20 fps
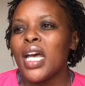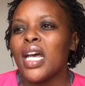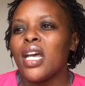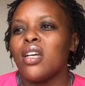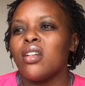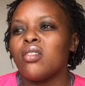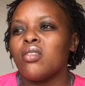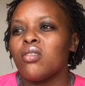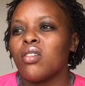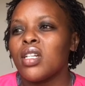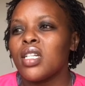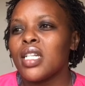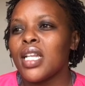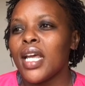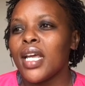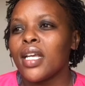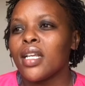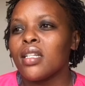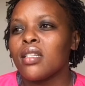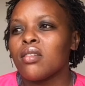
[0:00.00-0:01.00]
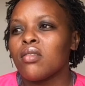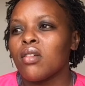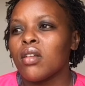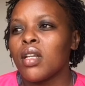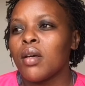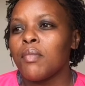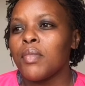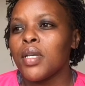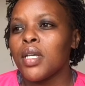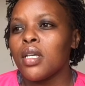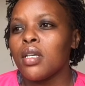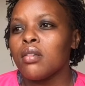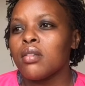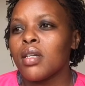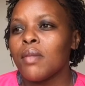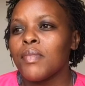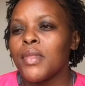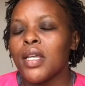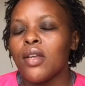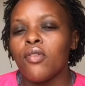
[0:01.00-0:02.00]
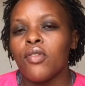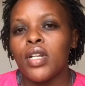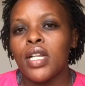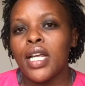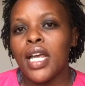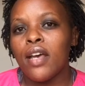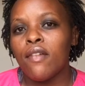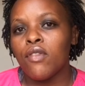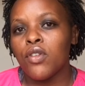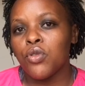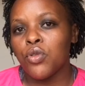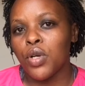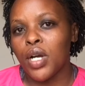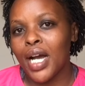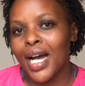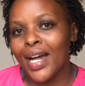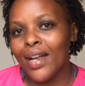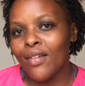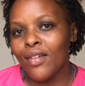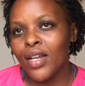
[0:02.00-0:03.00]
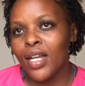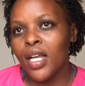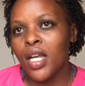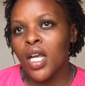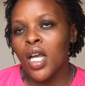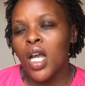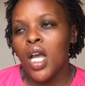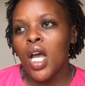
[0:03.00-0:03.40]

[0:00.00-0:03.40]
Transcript: it's not like it's gonna be something really heavy to carry.